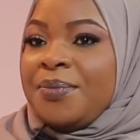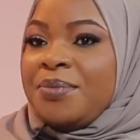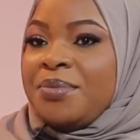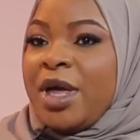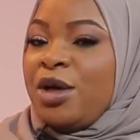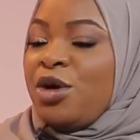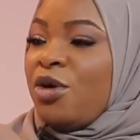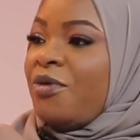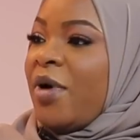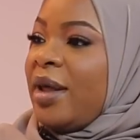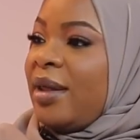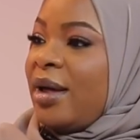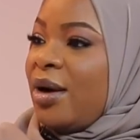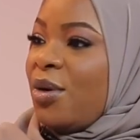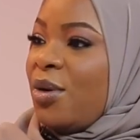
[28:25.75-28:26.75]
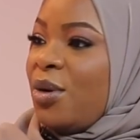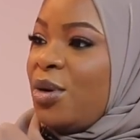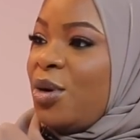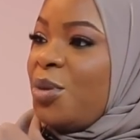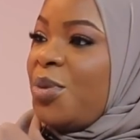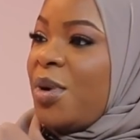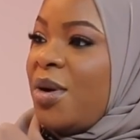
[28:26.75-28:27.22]
make your father or
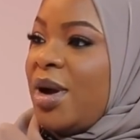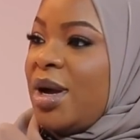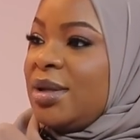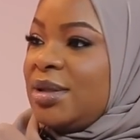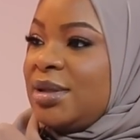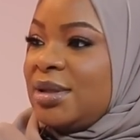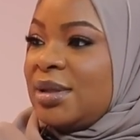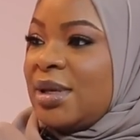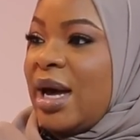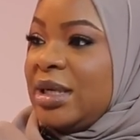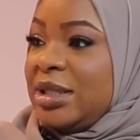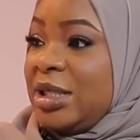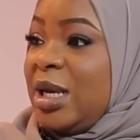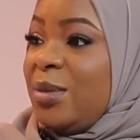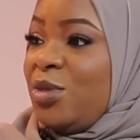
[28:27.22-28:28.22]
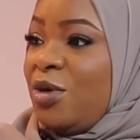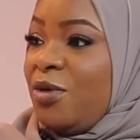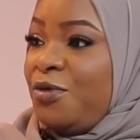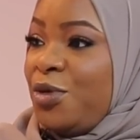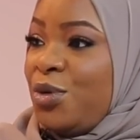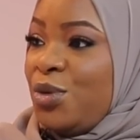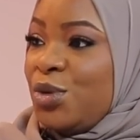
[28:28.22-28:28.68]
your parents ashamed
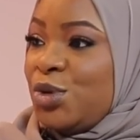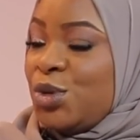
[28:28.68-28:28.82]
of you.